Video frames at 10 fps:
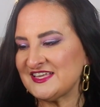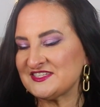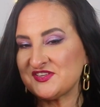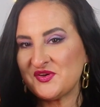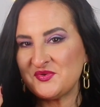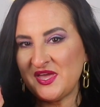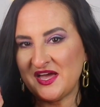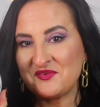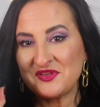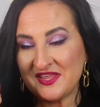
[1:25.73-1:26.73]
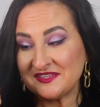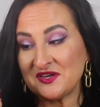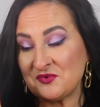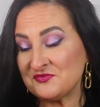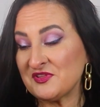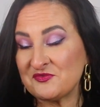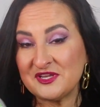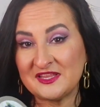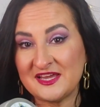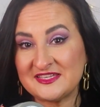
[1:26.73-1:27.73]
So yeah, I really like that one. I
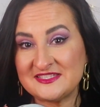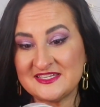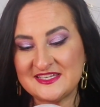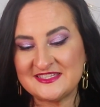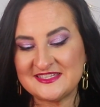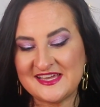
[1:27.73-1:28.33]
really liked it.